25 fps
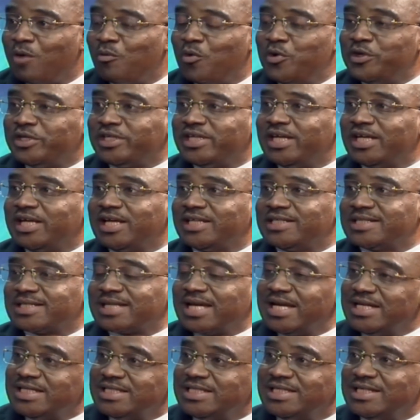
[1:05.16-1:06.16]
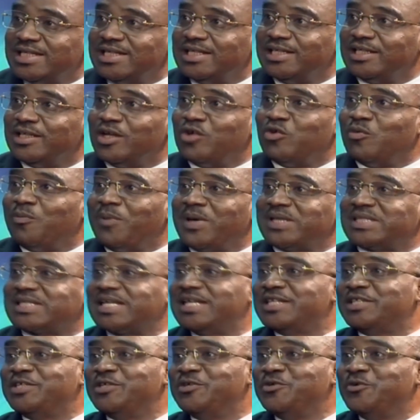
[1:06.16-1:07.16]
When you take scanty, then you pass
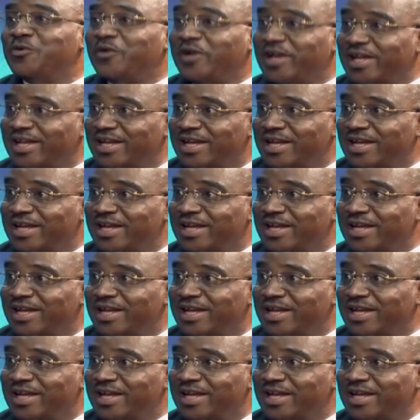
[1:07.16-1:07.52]
scanty urine.